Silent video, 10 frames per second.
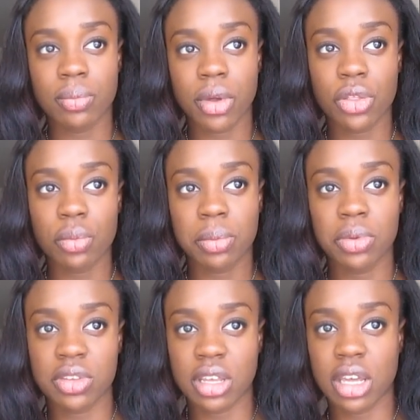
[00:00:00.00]
other people
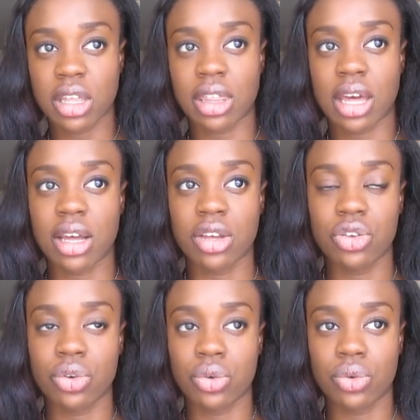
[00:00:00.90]
saying that
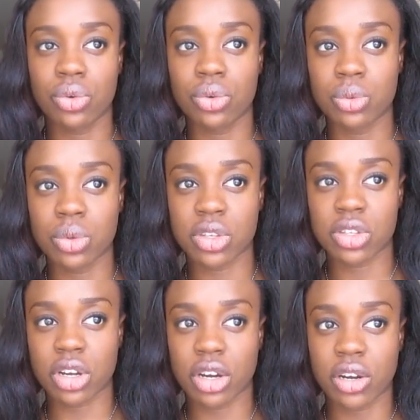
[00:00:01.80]
you will
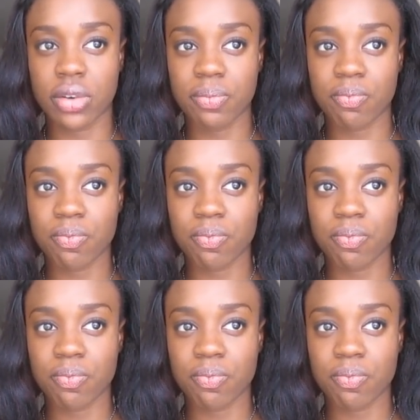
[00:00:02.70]
start